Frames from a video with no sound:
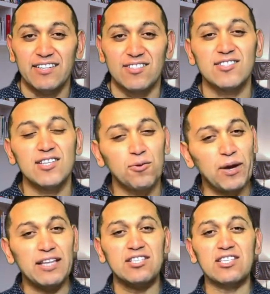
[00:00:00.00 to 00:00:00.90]
You see the
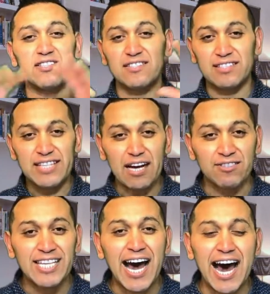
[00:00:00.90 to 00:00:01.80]
way Jesus is now
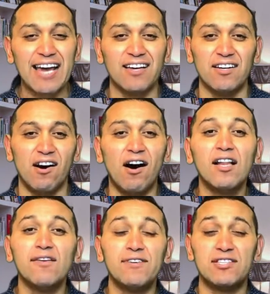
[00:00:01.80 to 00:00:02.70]
tying
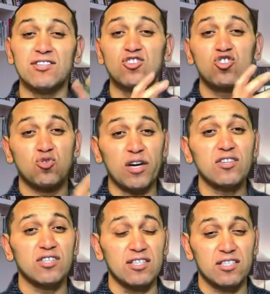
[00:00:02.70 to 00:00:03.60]
all of his
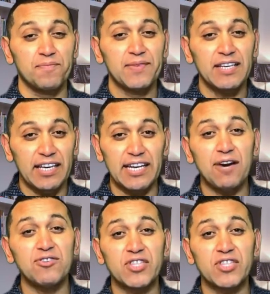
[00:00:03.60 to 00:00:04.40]
instructions, and now he's